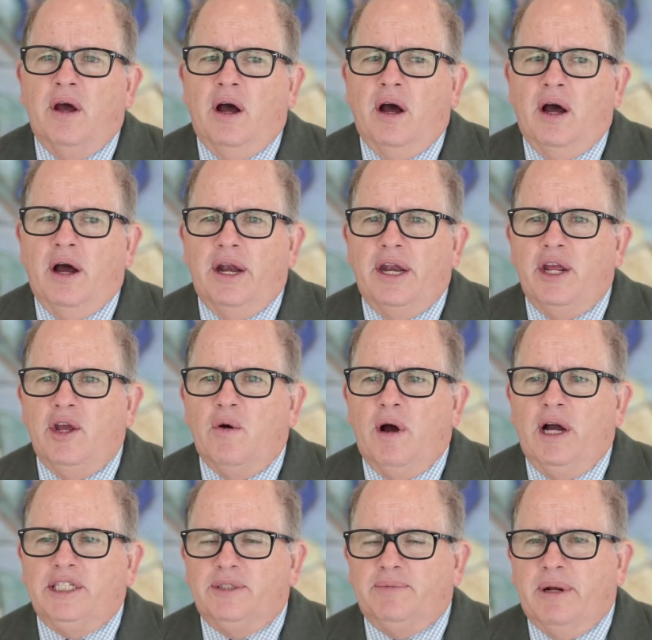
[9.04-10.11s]
uh,
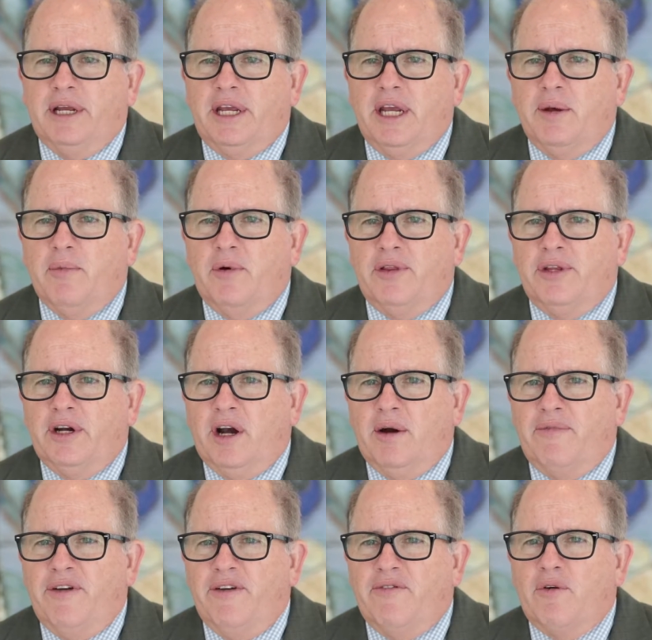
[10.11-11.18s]
neoadjuvant
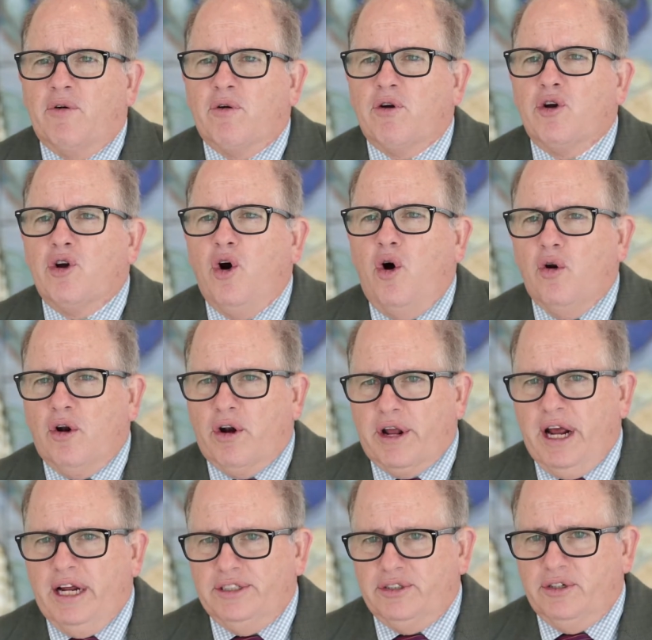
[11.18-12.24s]
chemotherapy for colon
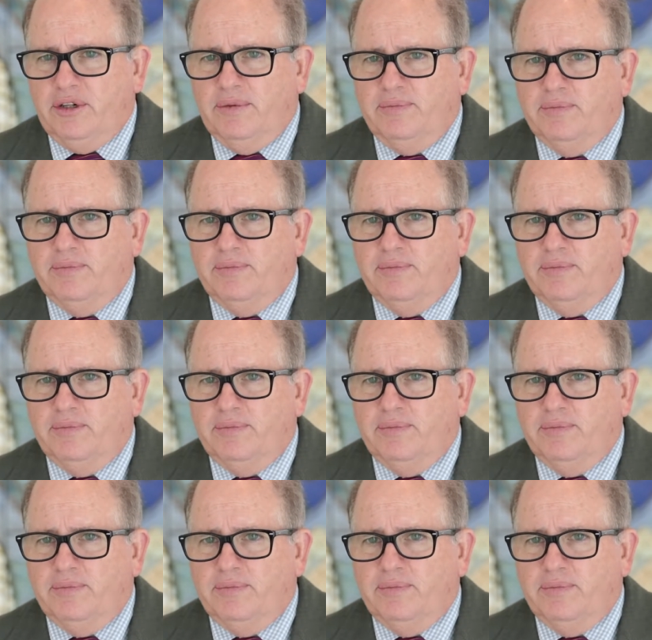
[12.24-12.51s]
cancer.